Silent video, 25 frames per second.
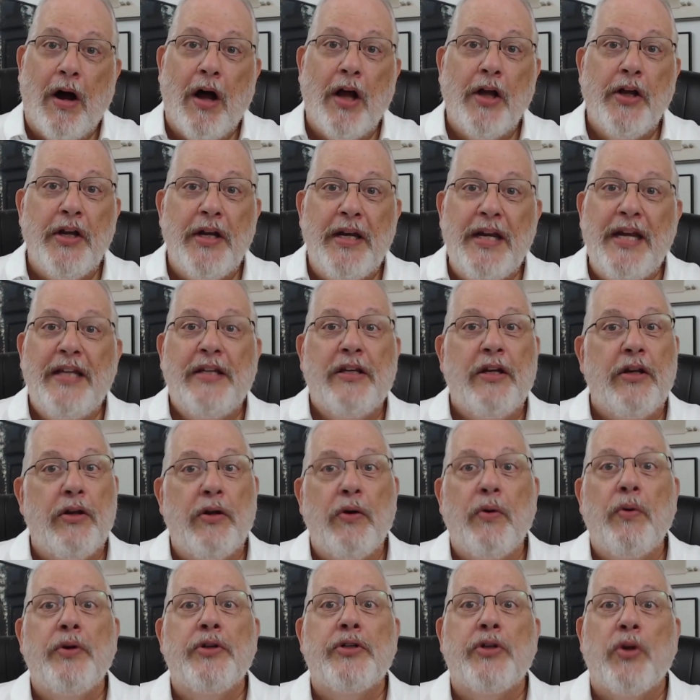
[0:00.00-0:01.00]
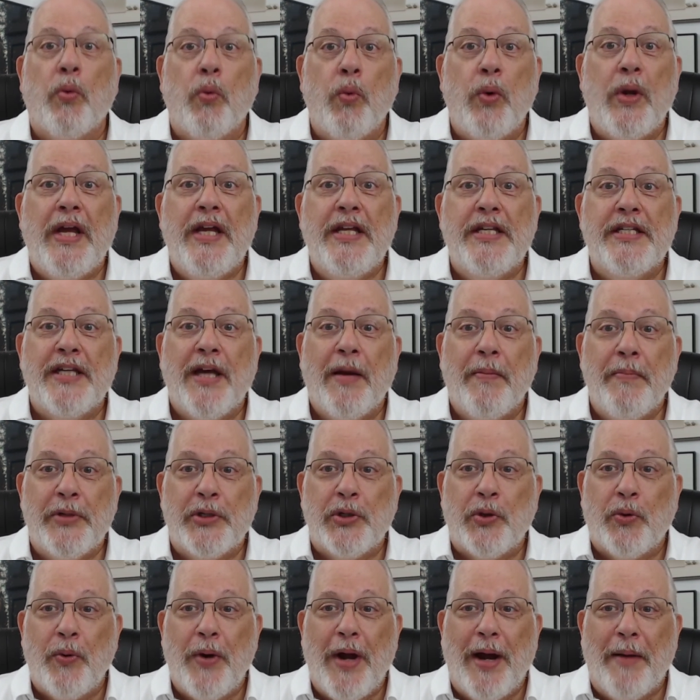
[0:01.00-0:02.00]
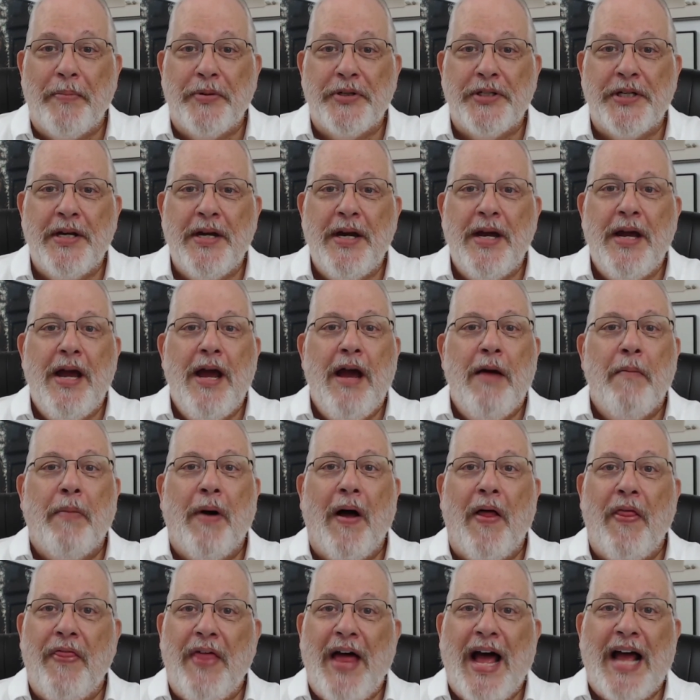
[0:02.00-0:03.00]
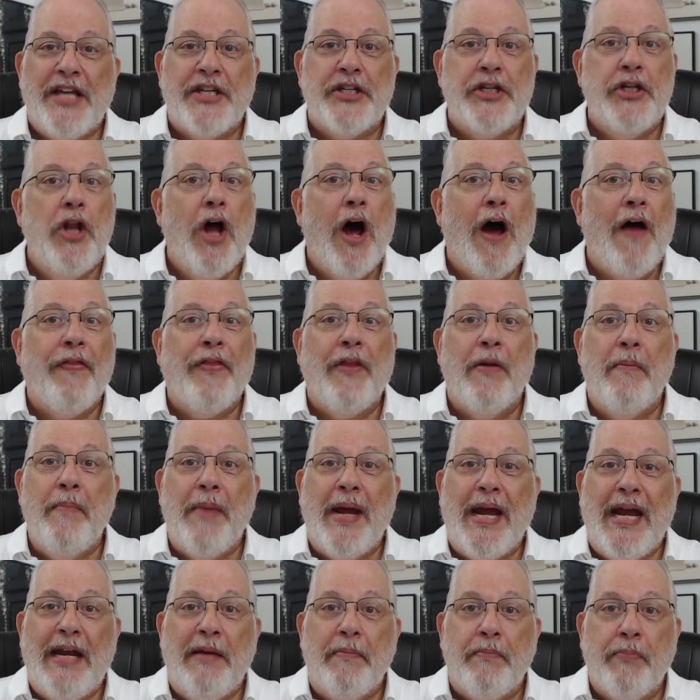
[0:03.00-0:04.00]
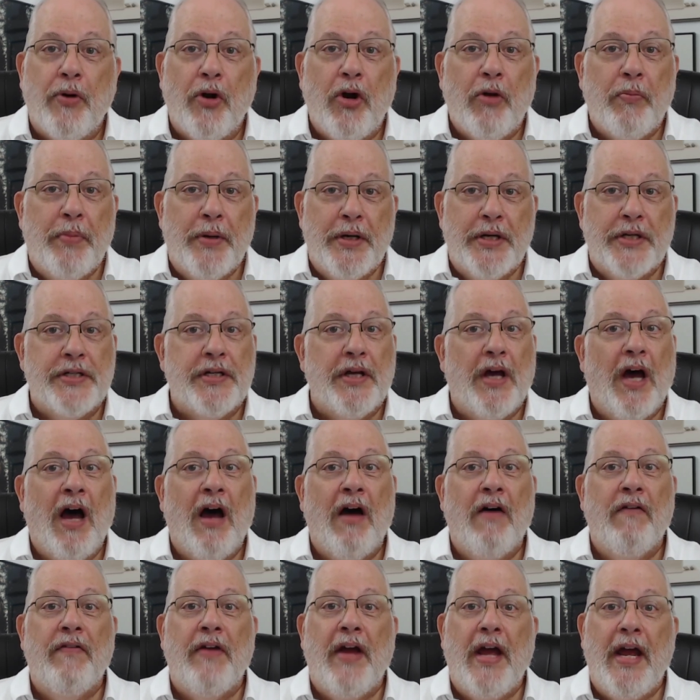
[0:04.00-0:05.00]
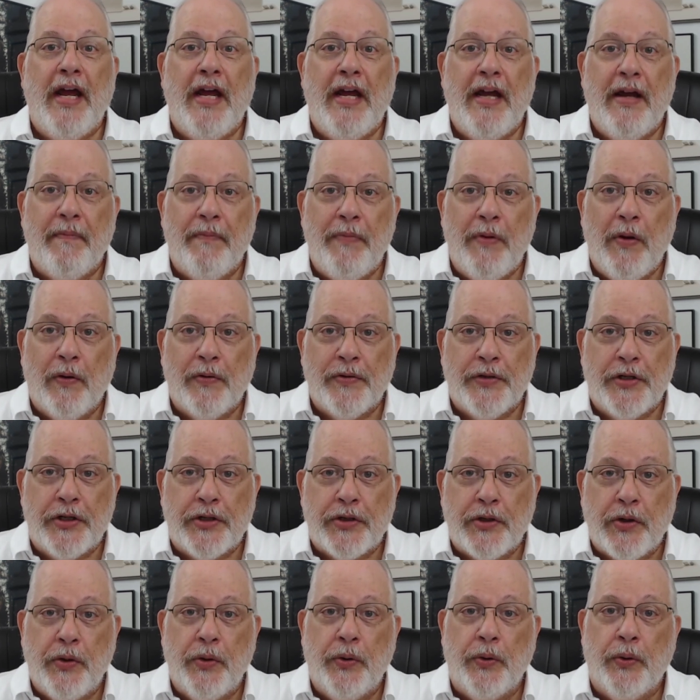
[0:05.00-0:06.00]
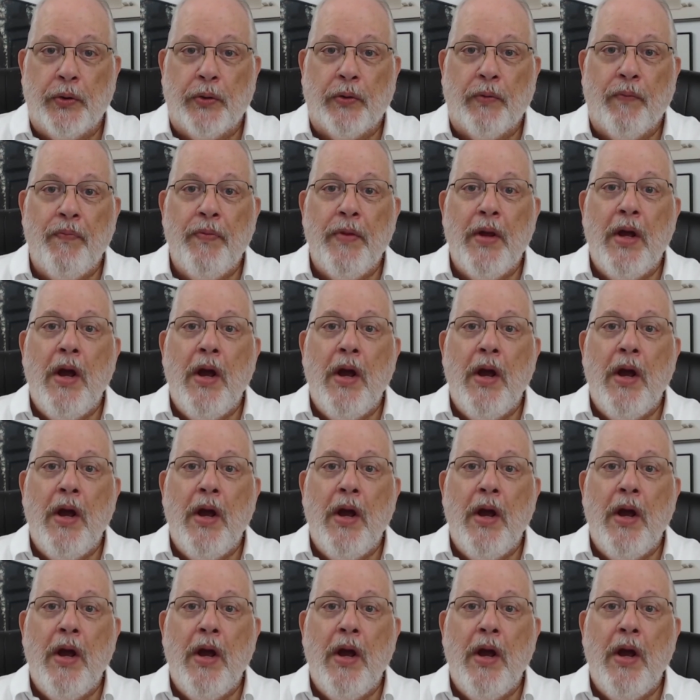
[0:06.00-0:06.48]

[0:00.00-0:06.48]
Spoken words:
All you need to do is to read some scripts, but that's not the main purpose of a hypnosis school.